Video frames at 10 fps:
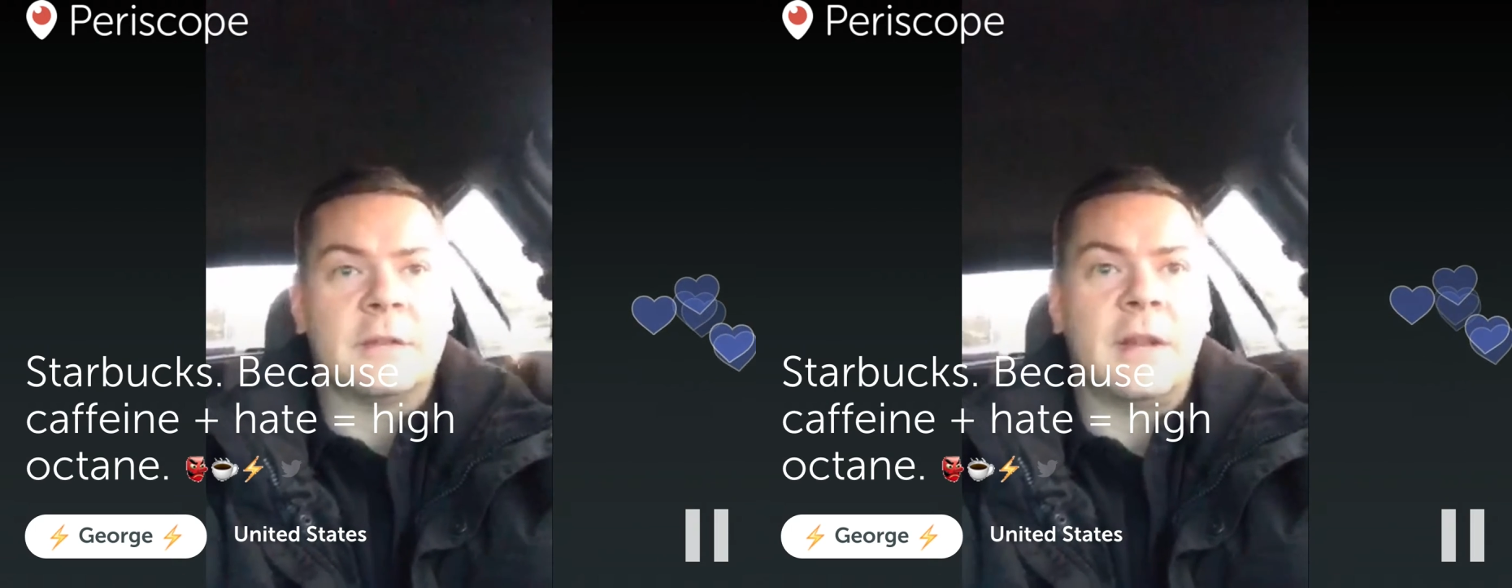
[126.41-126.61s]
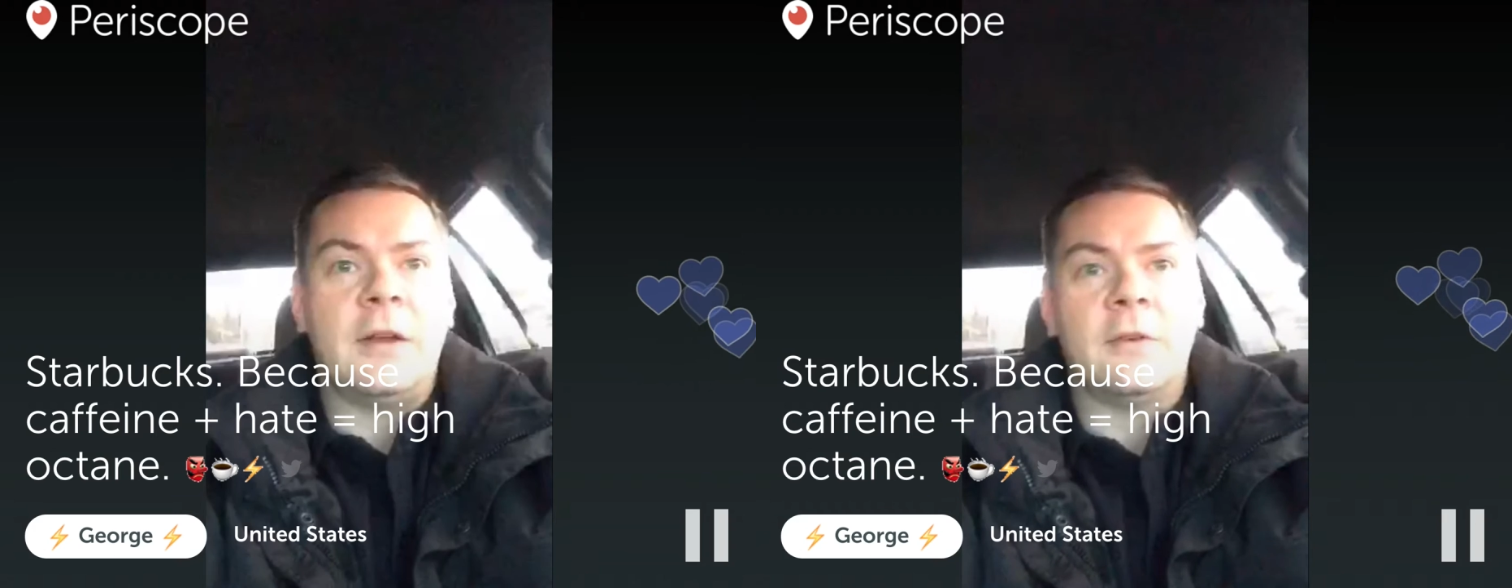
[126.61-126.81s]

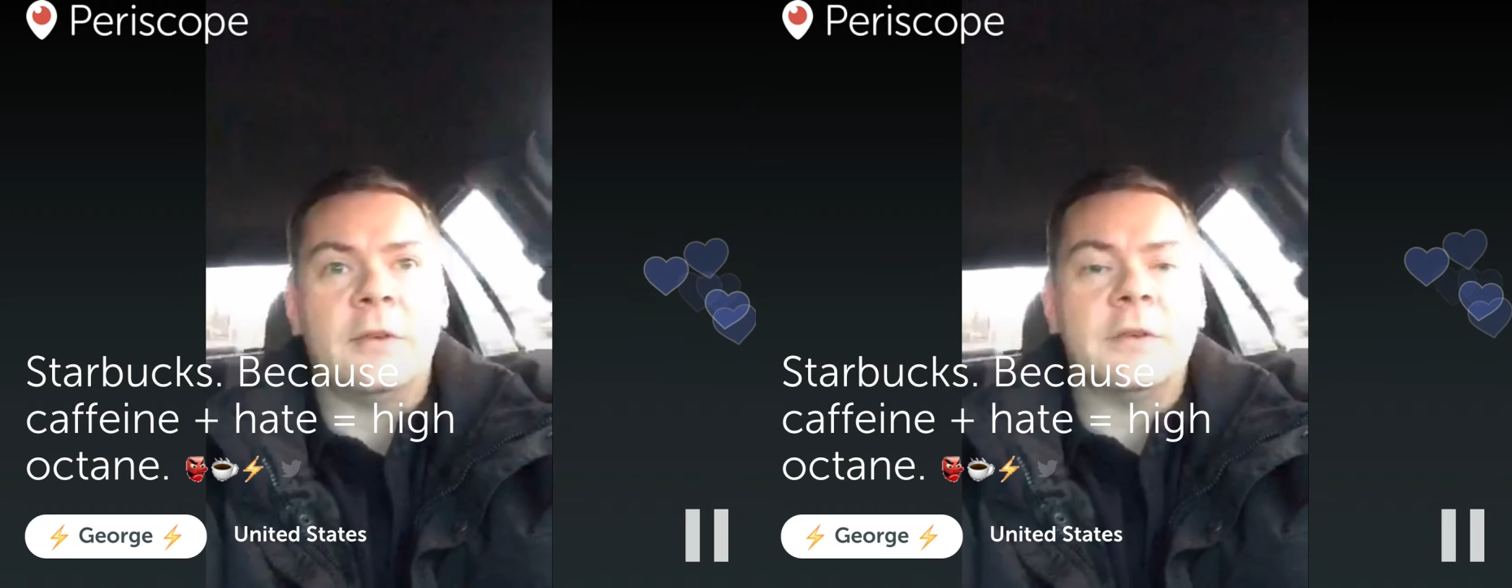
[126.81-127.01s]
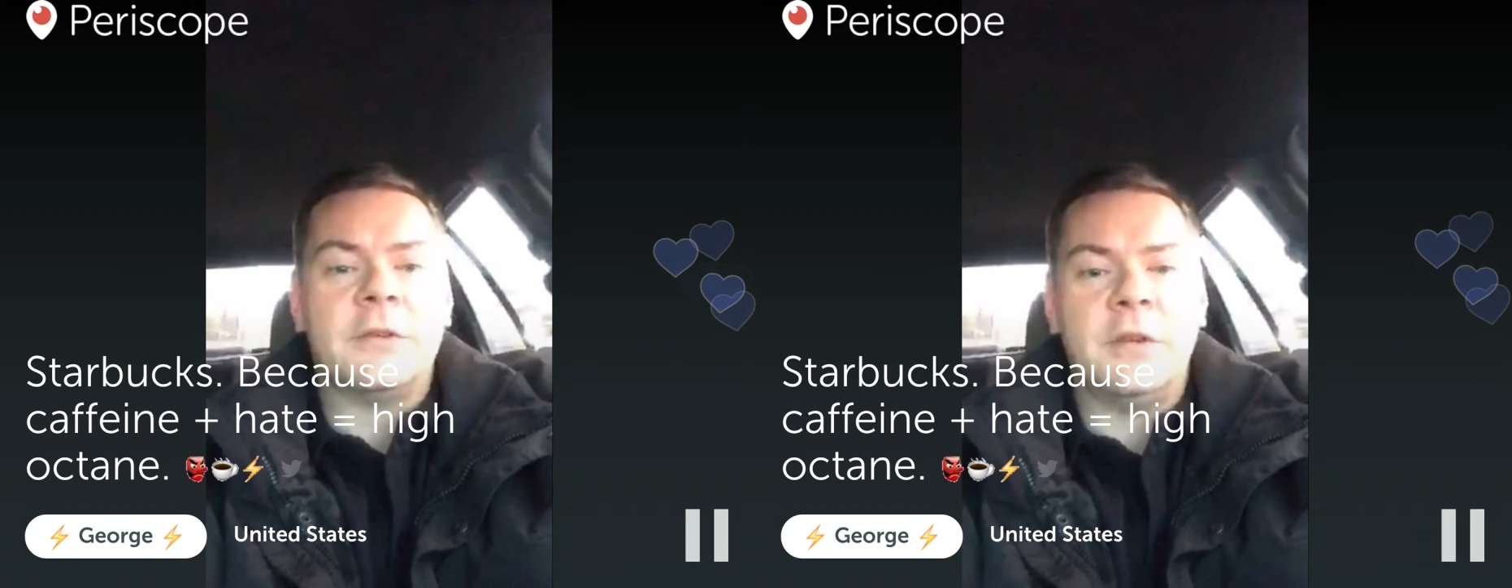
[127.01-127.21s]
later
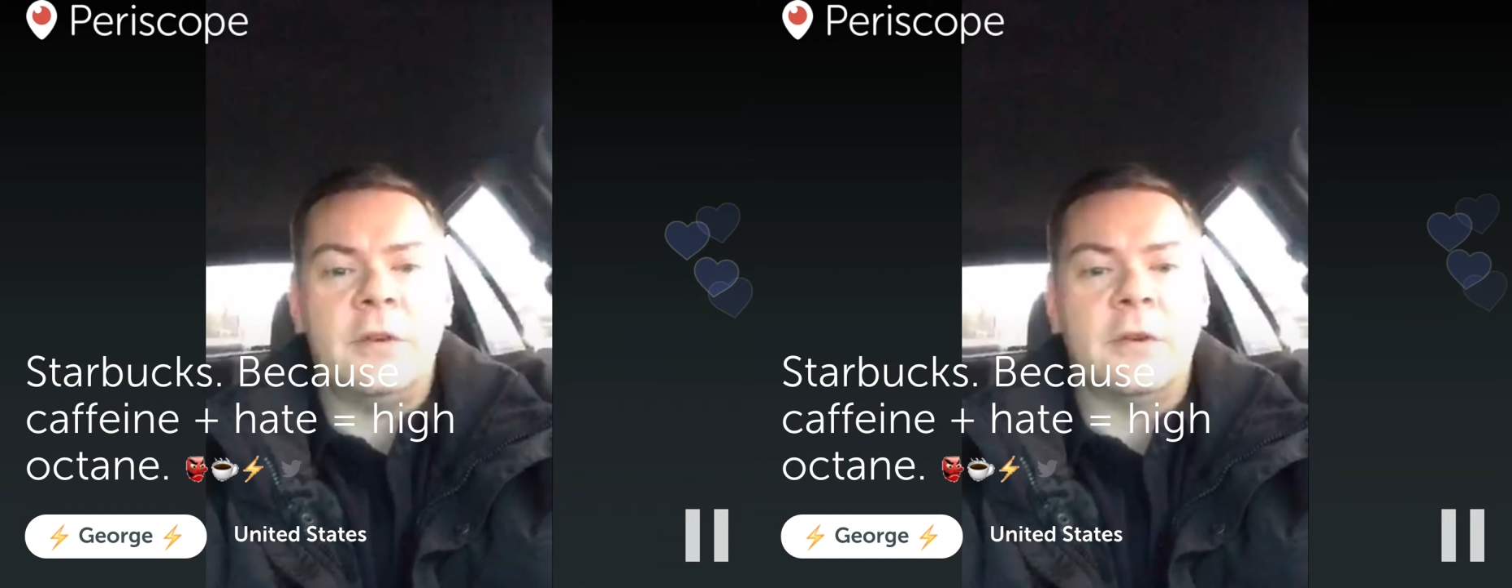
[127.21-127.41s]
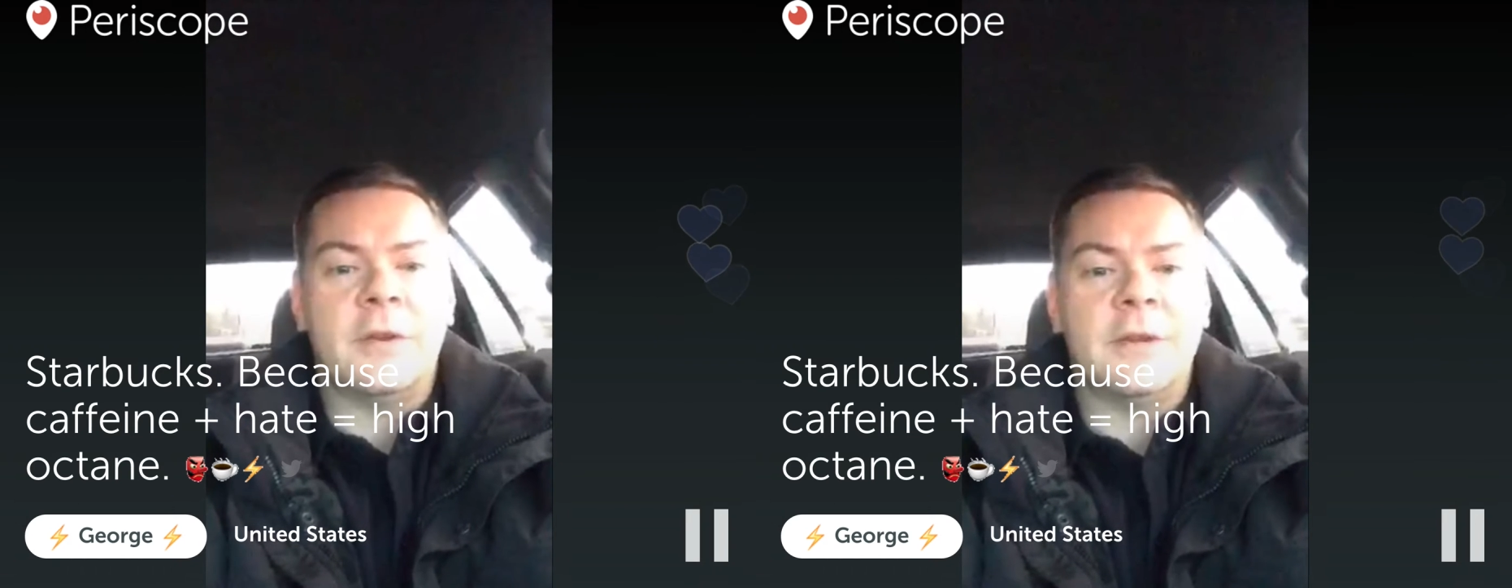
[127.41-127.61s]
this
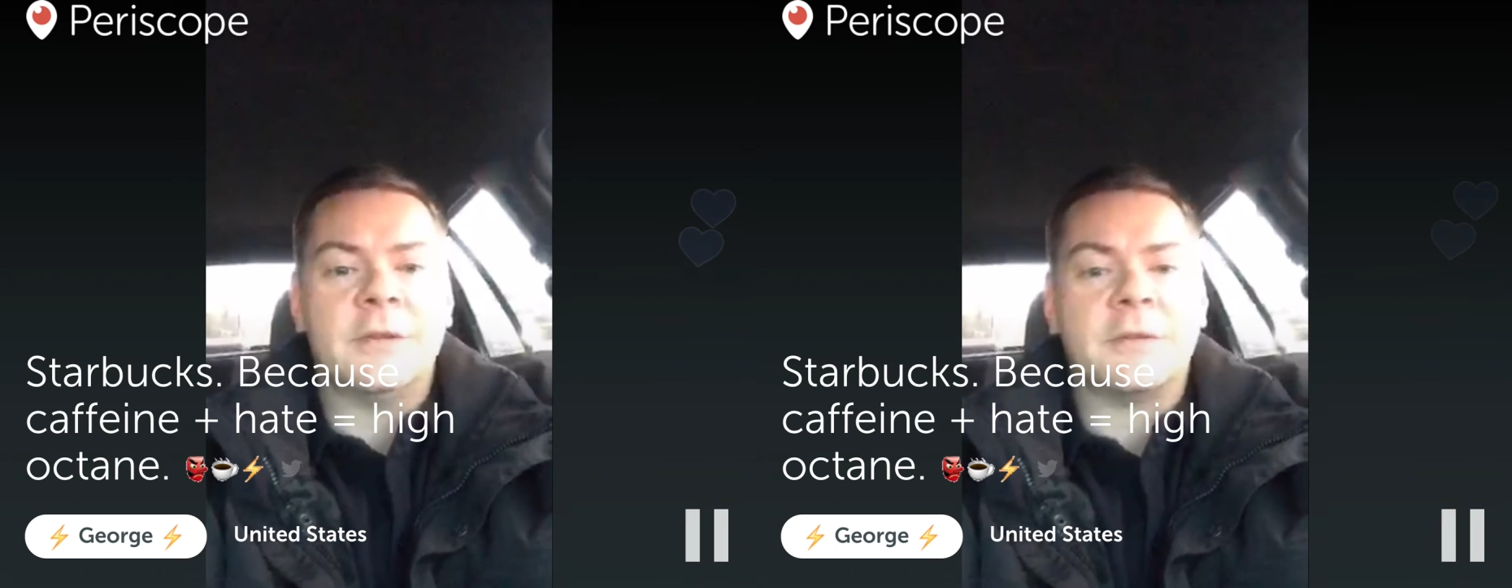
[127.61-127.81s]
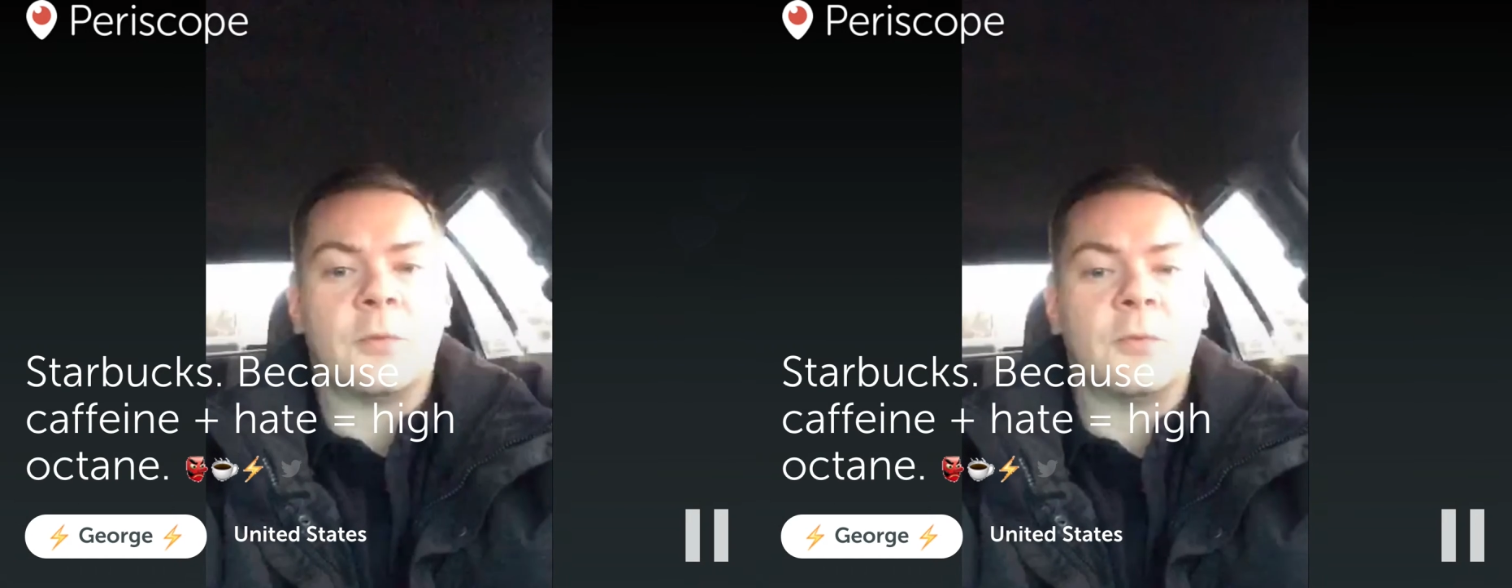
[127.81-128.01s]
year that
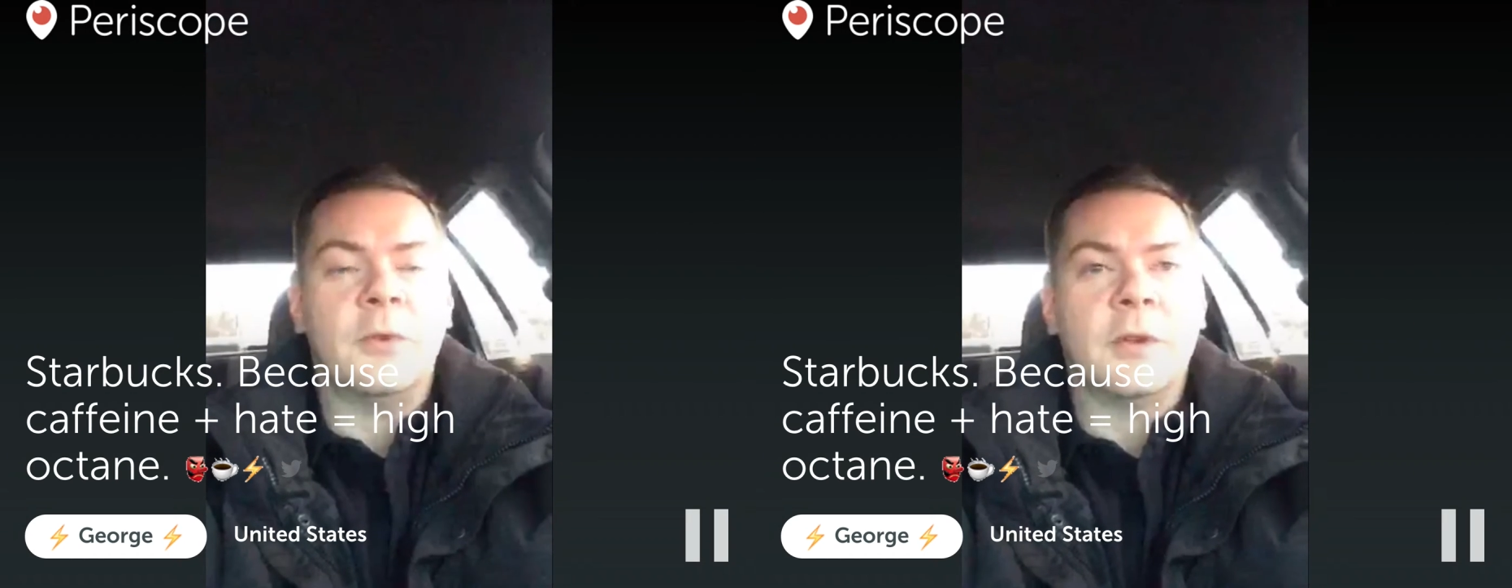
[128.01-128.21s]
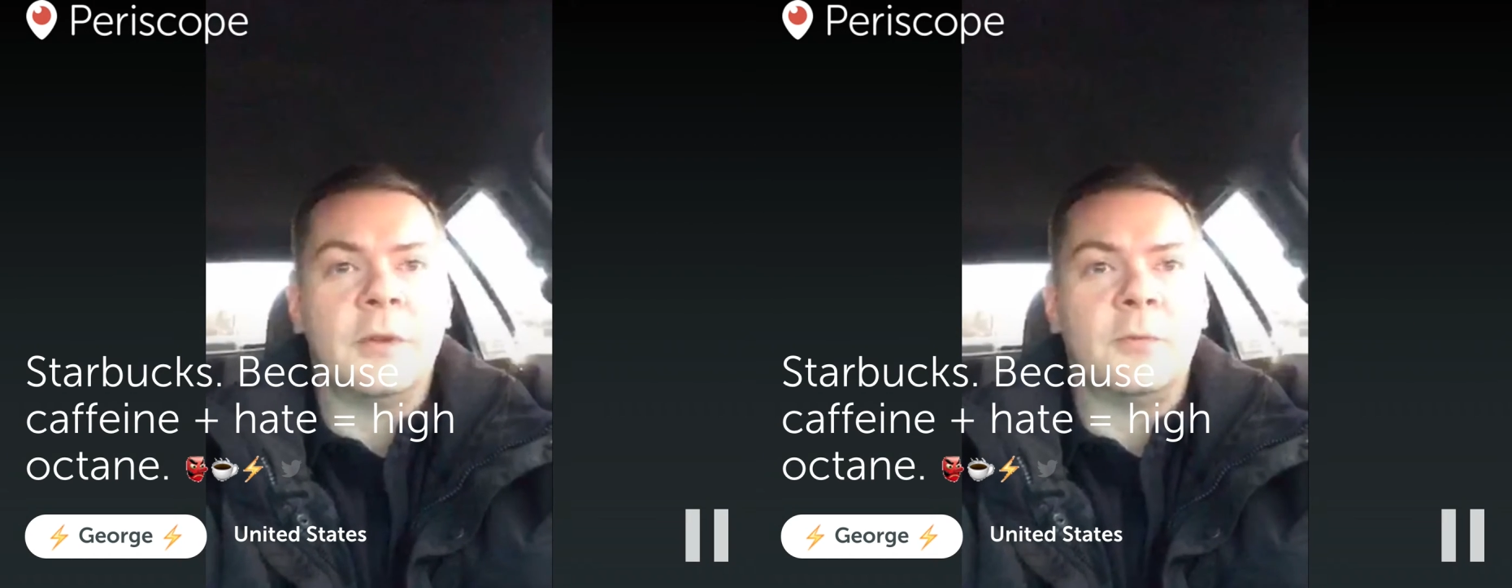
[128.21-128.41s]
is a
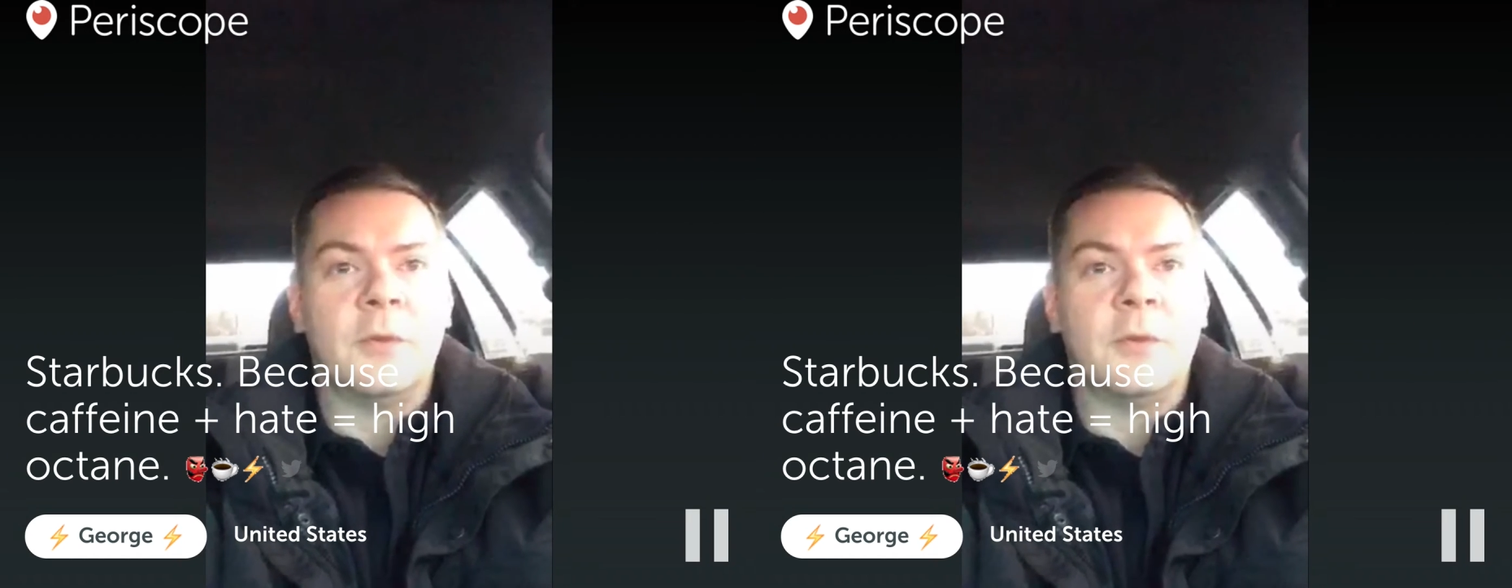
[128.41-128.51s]
really,